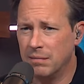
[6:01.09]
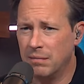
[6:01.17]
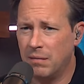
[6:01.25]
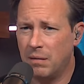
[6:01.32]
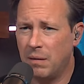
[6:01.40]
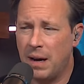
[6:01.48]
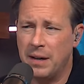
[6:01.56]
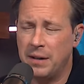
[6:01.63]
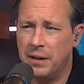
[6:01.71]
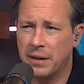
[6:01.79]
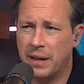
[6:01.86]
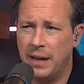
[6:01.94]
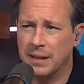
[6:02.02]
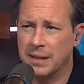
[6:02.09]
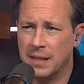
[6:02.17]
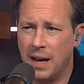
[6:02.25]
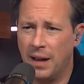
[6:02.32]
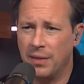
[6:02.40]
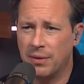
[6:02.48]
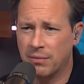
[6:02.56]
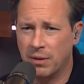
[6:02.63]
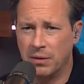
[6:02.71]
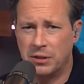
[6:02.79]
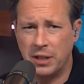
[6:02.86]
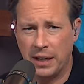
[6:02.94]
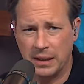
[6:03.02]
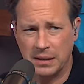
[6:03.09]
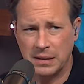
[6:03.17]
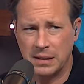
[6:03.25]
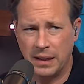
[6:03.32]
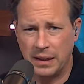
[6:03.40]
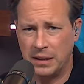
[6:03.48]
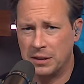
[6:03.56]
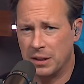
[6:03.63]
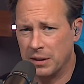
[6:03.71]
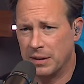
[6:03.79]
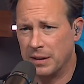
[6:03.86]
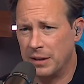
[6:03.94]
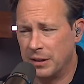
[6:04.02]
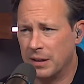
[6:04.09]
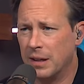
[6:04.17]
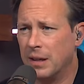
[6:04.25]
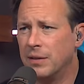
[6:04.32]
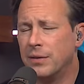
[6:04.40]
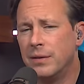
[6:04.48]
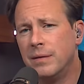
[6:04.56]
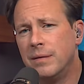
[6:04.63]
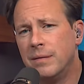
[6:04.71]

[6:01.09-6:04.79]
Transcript: Well, why do your mm -hmm. kids mm-hmm. not throw chairs at each other at your house?